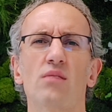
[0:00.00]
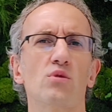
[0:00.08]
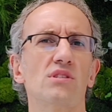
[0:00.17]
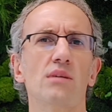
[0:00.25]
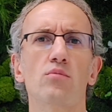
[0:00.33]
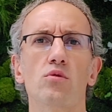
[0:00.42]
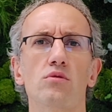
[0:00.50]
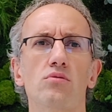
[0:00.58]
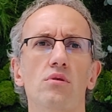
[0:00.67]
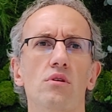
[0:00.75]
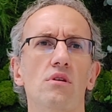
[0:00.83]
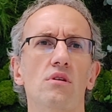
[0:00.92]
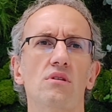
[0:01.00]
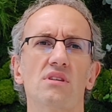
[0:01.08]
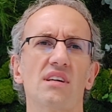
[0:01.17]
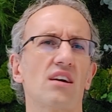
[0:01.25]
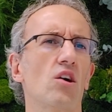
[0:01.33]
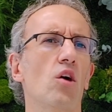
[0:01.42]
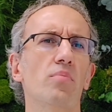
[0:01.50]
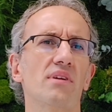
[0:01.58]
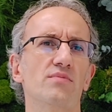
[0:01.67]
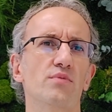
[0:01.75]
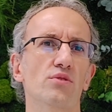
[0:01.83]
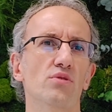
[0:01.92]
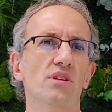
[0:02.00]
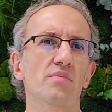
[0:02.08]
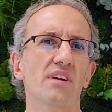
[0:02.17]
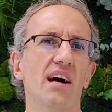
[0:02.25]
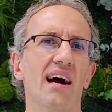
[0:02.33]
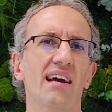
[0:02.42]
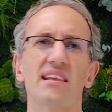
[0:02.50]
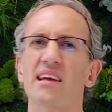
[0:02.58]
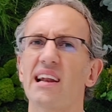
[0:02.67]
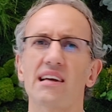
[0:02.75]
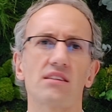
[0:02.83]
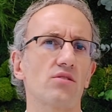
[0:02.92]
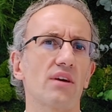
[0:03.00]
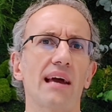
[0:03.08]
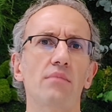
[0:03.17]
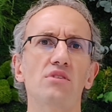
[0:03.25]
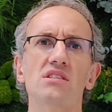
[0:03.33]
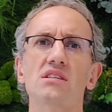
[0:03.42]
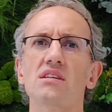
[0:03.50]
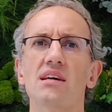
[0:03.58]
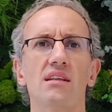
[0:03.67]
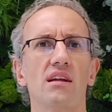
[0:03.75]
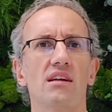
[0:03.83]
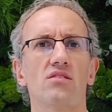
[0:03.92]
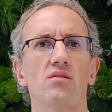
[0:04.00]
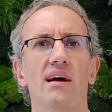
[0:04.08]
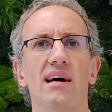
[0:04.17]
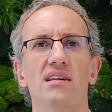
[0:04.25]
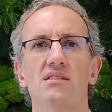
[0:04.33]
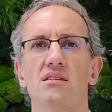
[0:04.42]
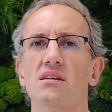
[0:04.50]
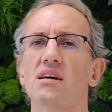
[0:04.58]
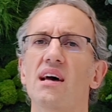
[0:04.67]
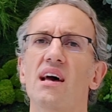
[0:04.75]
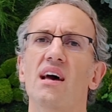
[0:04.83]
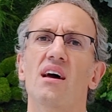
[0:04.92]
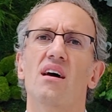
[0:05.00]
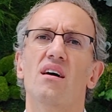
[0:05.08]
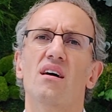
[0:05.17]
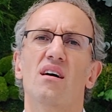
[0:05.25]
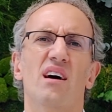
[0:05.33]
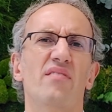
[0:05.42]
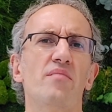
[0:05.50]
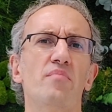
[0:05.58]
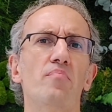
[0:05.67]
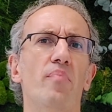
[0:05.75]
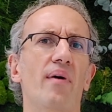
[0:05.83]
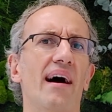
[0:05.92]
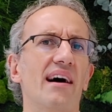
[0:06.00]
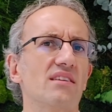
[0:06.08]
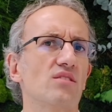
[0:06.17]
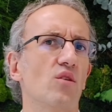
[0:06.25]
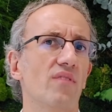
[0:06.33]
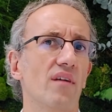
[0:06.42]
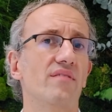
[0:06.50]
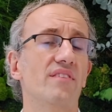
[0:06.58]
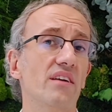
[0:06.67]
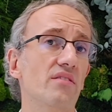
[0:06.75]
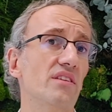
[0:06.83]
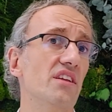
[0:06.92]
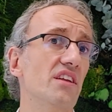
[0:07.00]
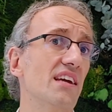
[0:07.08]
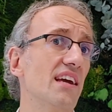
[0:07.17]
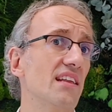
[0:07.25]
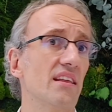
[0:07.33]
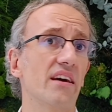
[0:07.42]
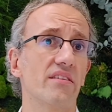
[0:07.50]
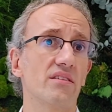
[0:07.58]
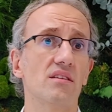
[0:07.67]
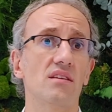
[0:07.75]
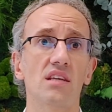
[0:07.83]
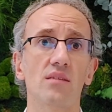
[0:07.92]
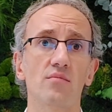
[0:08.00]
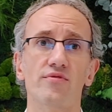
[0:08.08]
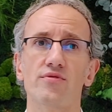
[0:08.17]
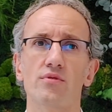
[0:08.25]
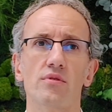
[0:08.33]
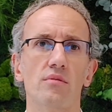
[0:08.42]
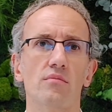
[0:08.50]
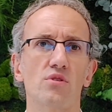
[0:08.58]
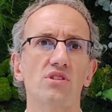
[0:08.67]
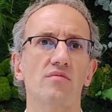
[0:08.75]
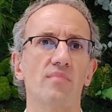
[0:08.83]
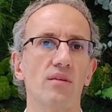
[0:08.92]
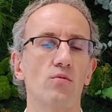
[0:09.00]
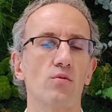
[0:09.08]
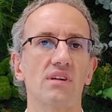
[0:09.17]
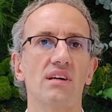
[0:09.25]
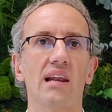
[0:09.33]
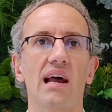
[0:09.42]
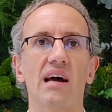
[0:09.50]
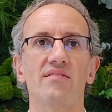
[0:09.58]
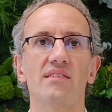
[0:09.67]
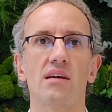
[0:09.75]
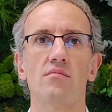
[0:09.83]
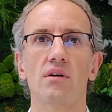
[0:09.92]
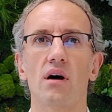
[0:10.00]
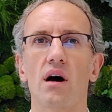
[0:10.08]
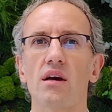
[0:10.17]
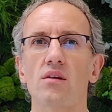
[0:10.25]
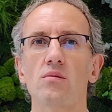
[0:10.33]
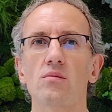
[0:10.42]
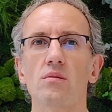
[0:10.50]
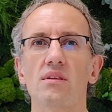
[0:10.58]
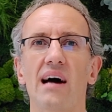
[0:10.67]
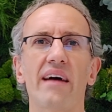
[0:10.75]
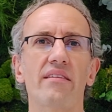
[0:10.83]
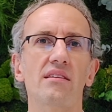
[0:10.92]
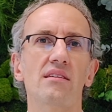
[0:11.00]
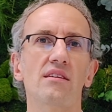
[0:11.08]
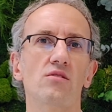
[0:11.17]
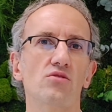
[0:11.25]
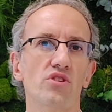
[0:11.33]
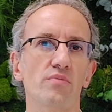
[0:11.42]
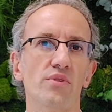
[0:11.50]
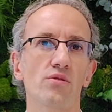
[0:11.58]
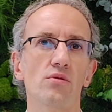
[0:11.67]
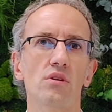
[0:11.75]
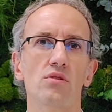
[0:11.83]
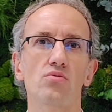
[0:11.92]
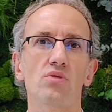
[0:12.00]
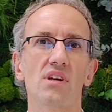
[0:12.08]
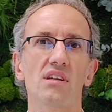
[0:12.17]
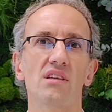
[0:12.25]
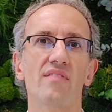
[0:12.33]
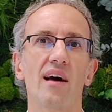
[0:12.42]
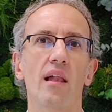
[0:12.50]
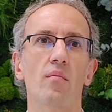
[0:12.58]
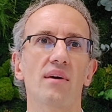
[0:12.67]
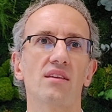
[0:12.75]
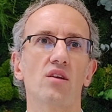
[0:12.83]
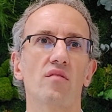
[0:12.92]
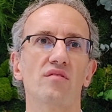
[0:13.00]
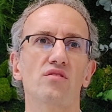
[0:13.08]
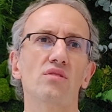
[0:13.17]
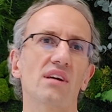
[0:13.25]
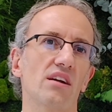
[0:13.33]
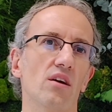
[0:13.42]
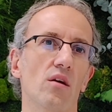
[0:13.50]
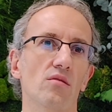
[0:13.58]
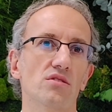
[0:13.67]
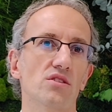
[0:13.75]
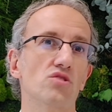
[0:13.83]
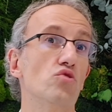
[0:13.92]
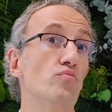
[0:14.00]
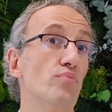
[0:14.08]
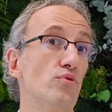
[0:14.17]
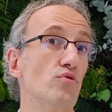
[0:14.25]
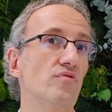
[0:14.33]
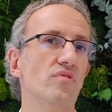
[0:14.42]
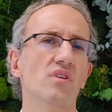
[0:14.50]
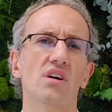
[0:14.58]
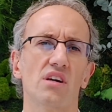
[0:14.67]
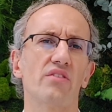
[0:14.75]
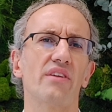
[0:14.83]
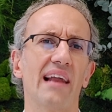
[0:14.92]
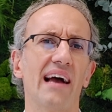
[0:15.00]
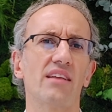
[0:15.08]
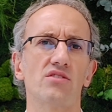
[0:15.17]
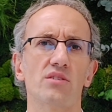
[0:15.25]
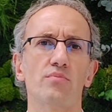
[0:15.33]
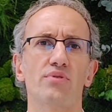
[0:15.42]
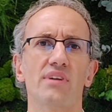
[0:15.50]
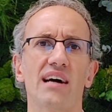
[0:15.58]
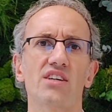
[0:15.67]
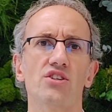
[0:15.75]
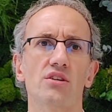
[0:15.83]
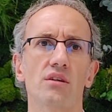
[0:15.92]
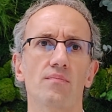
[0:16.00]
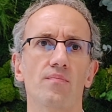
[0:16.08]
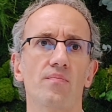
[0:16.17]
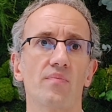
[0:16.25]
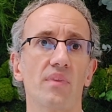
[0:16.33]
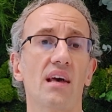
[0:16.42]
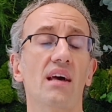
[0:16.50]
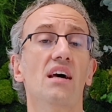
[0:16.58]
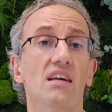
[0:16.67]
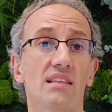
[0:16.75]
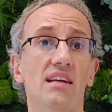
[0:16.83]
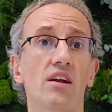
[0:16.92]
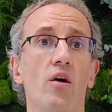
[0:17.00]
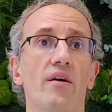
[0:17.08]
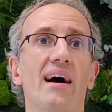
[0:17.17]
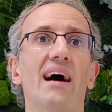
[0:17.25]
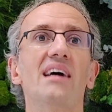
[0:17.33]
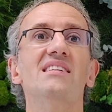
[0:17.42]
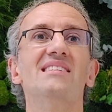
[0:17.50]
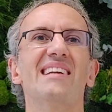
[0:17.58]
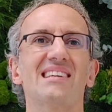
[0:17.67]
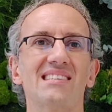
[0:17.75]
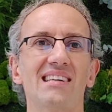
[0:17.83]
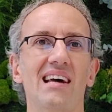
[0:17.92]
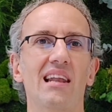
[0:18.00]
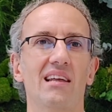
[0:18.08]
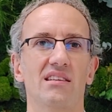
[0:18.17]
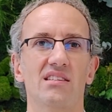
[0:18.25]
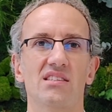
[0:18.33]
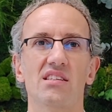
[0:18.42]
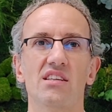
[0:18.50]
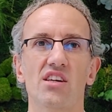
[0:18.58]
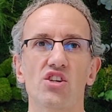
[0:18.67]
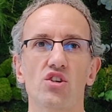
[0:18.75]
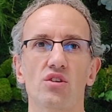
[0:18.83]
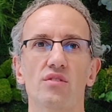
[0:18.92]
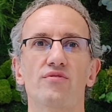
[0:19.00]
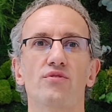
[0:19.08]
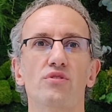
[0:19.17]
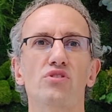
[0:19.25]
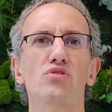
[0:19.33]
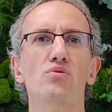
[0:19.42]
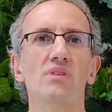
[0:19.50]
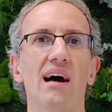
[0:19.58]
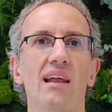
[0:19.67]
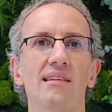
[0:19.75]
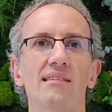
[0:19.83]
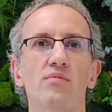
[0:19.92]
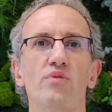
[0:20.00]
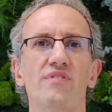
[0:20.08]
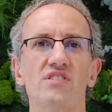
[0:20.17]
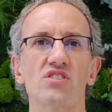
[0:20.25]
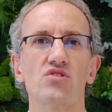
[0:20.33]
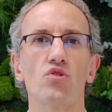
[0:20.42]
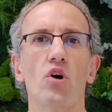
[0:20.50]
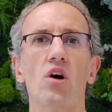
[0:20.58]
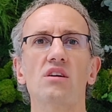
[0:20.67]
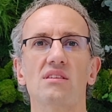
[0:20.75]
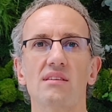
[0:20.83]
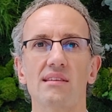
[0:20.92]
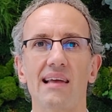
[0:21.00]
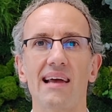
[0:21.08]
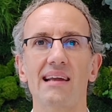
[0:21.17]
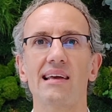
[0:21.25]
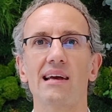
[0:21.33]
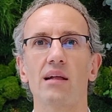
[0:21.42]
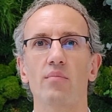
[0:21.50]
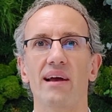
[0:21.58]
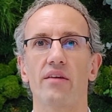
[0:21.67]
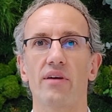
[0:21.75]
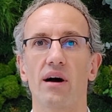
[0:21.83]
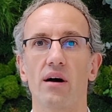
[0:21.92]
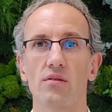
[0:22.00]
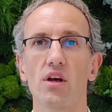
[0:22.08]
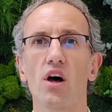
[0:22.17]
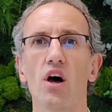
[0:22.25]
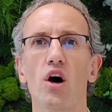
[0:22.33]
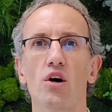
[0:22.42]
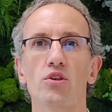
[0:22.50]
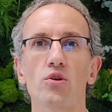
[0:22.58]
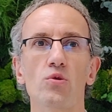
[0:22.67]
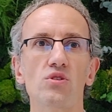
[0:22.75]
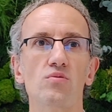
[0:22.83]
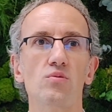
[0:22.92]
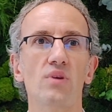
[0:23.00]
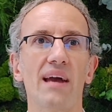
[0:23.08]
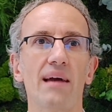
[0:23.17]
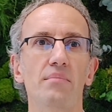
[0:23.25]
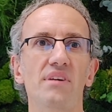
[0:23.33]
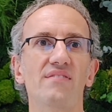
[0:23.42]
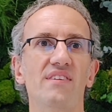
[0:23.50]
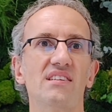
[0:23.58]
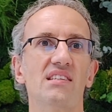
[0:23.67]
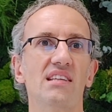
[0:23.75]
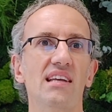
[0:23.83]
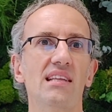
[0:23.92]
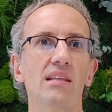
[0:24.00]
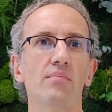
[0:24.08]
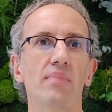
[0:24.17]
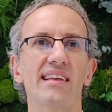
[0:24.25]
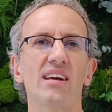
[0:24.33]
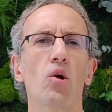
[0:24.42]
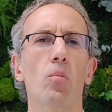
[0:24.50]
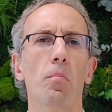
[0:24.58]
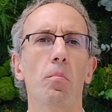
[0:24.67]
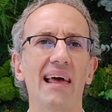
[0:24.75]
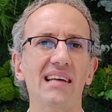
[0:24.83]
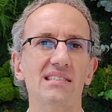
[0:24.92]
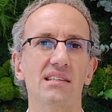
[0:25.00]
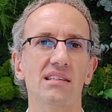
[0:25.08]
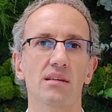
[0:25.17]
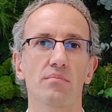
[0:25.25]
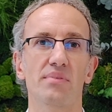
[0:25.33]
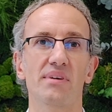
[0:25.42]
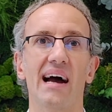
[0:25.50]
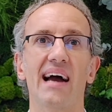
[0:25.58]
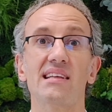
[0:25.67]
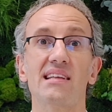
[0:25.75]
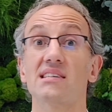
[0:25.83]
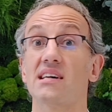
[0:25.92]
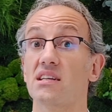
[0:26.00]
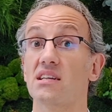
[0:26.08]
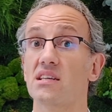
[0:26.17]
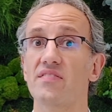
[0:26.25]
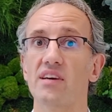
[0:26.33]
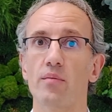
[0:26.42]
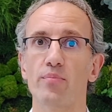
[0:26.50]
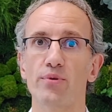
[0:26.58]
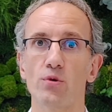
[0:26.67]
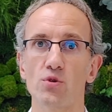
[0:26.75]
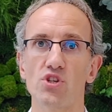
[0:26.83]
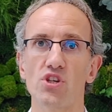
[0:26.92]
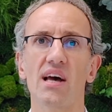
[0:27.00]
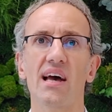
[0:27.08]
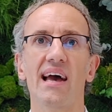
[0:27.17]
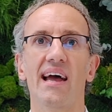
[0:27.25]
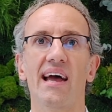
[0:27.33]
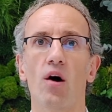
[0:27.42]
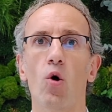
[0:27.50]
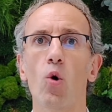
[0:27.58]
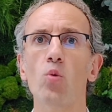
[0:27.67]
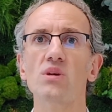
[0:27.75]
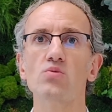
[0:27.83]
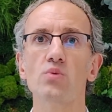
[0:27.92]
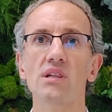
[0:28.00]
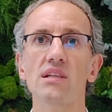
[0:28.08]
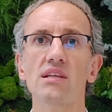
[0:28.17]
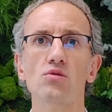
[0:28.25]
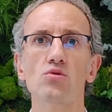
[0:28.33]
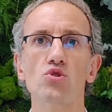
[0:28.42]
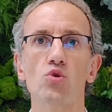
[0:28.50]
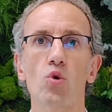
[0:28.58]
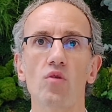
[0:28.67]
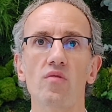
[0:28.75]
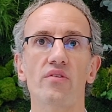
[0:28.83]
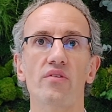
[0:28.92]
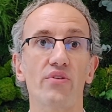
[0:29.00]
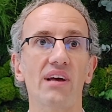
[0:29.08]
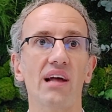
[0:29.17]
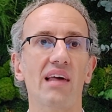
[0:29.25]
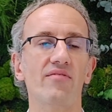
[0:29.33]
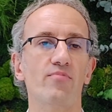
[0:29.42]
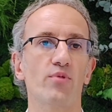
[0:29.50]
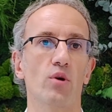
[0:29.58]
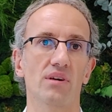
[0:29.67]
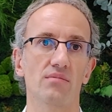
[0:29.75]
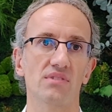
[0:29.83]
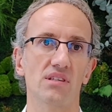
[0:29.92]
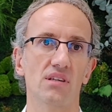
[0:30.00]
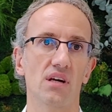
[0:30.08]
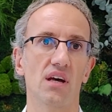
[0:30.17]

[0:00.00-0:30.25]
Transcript: I was able to learn the complex beauty behind electrochemistry and electrolyzer. Having been part of a very dedicated R&D team for most of my working lifetime, I could directly contribute to the development of new technologies to improve green hydrogen production. De Nora is an excellent destination for new talents with a strong technical background, those who can be fascinated by the complexity behind a scientific approach and always willing to solve real-life problems.